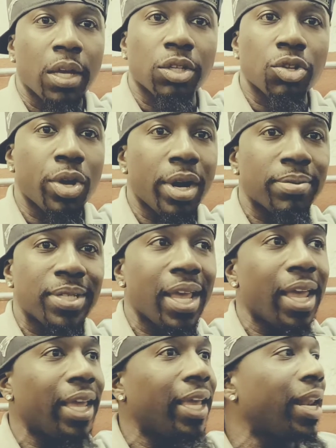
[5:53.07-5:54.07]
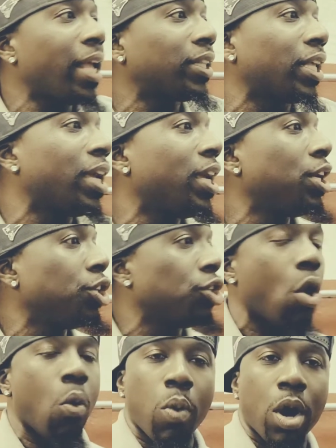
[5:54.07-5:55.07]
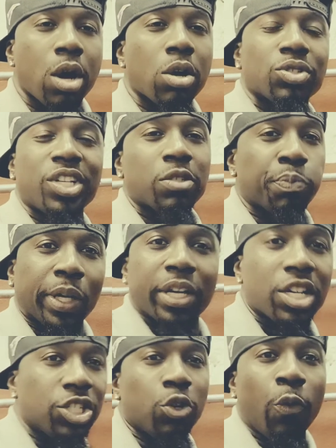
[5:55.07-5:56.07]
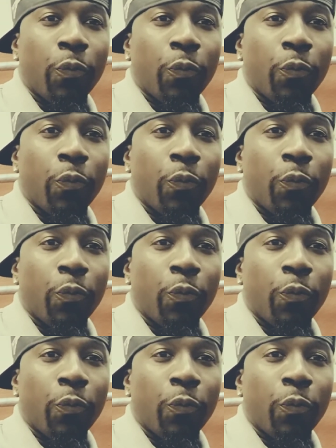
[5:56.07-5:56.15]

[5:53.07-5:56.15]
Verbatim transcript: You know what I'm saying? It ain't the end of your world just because you